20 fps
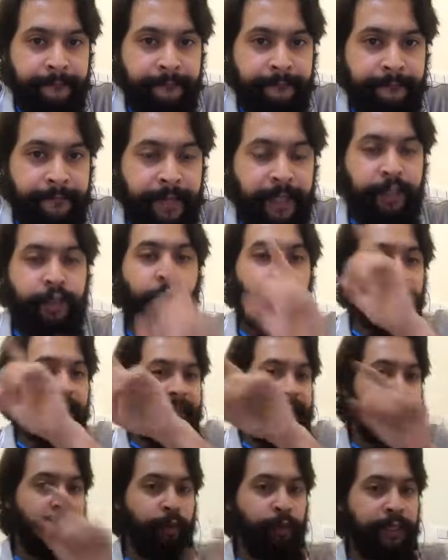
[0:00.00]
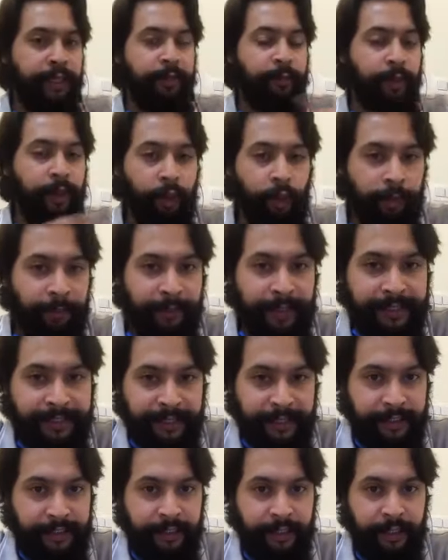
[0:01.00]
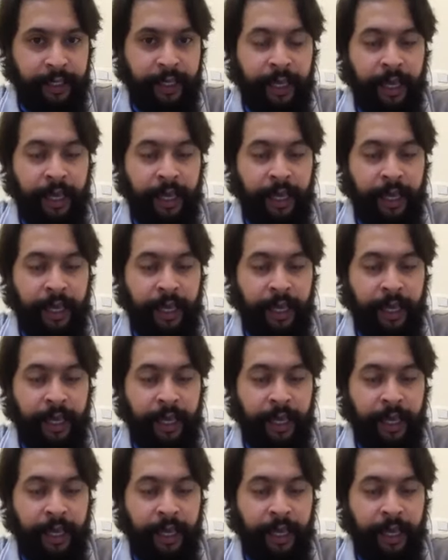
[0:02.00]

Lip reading: It's not A to D will not make sense.